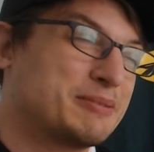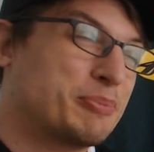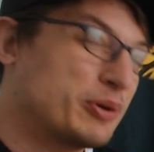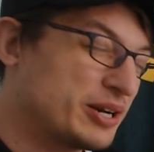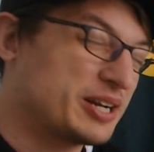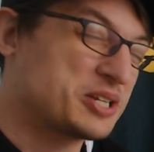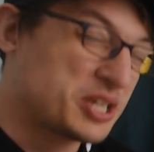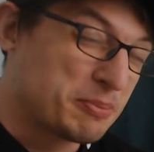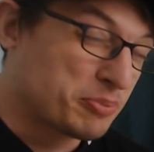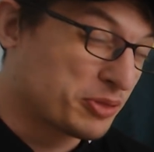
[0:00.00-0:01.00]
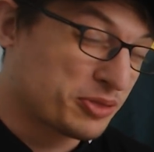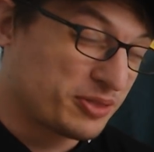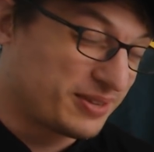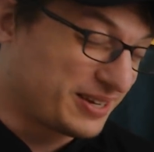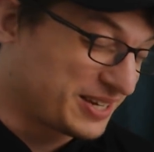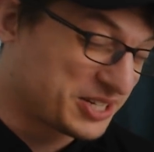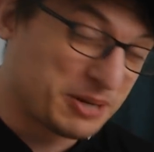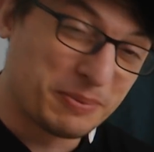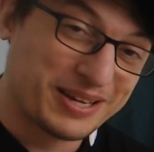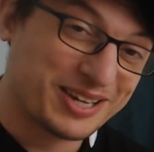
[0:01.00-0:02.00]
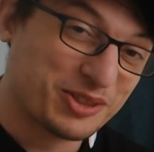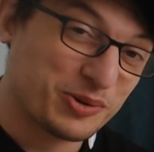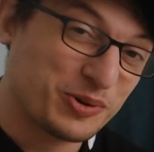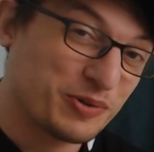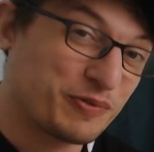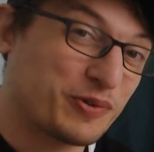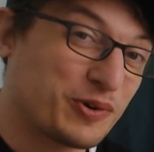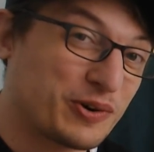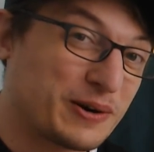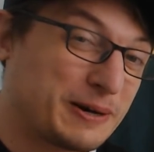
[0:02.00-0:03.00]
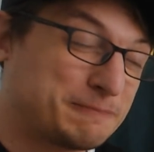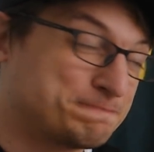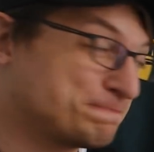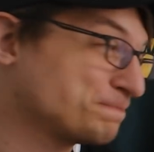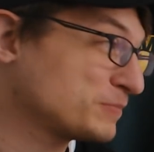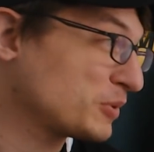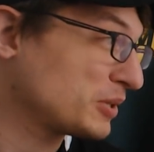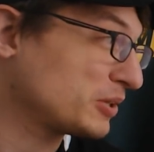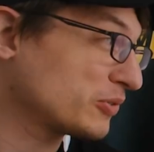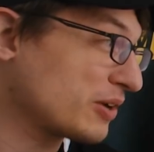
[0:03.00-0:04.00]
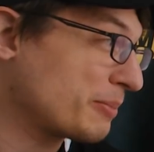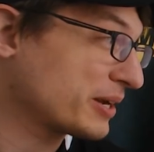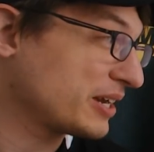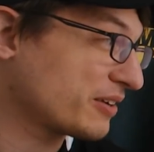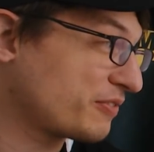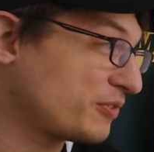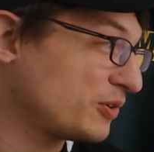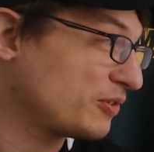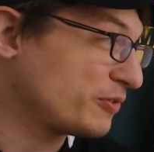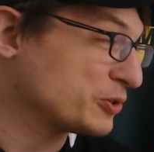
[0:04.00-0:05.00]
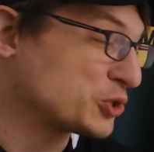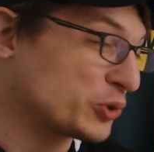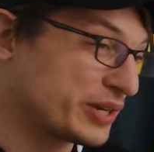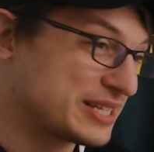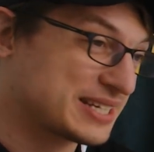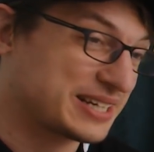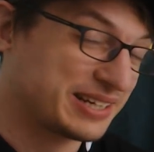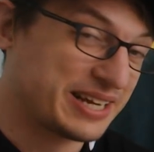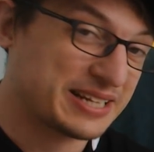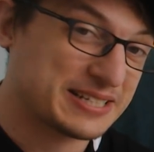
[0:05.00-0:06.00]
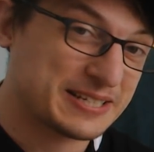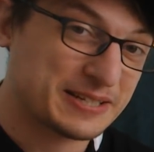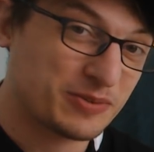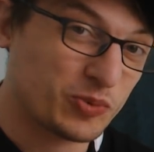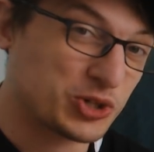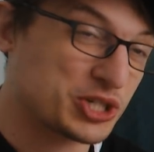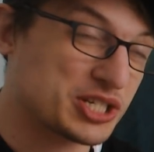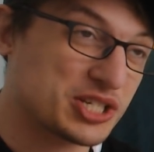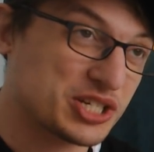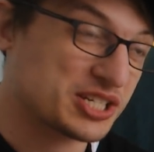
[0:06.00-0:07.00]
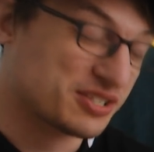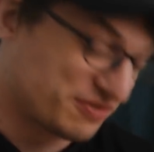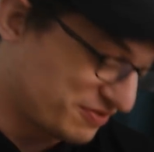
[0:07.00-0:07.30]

put in a chip kick through for a little grubber kick for Geordie to collect, which is just,